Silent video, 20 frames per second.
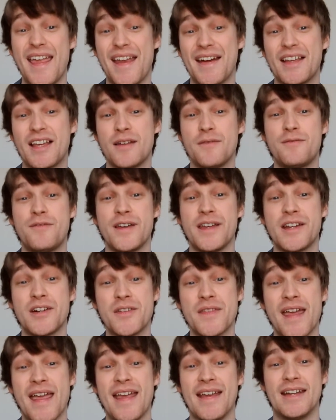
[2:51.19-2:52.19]
and
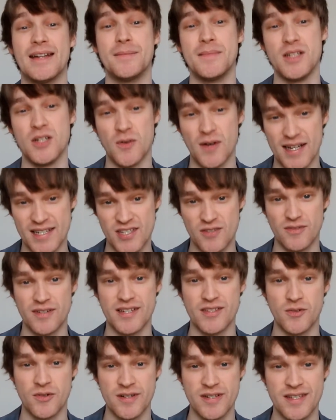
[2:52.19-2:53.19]
configure the AWS
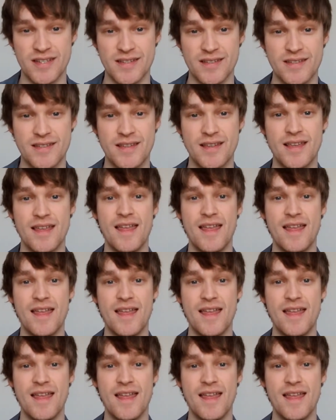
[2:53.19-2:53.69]
resources.